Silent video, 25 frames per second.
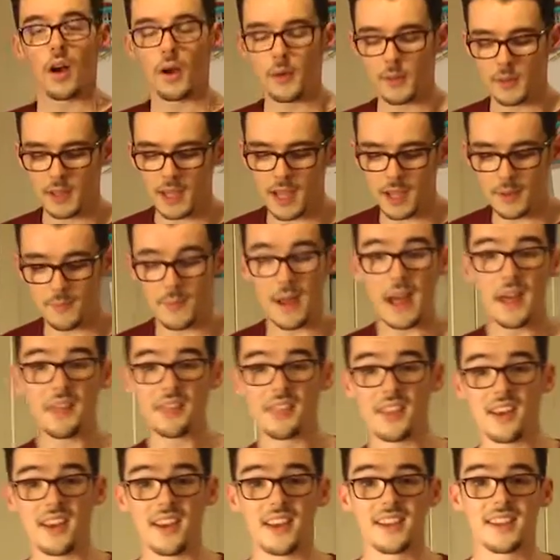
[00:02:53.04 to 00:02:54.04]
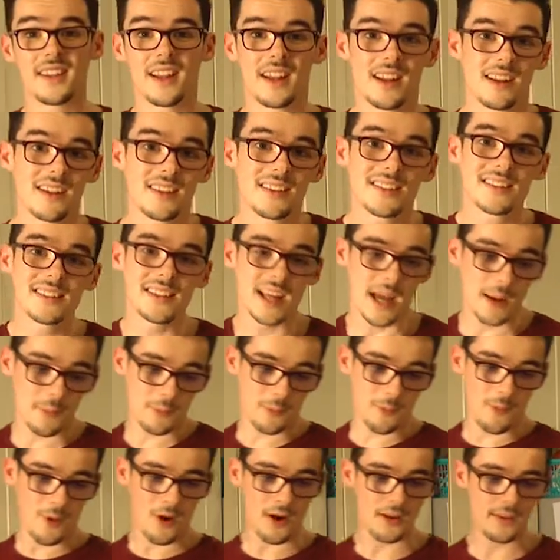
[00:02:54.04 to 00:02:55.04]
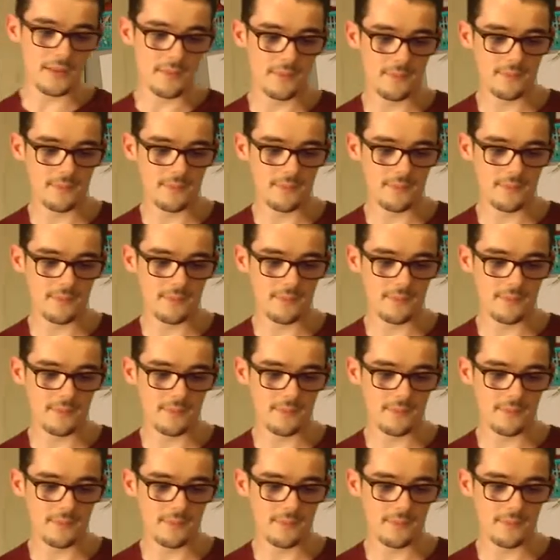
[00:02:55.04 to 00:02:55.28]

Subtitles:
Okay, method. Step 1,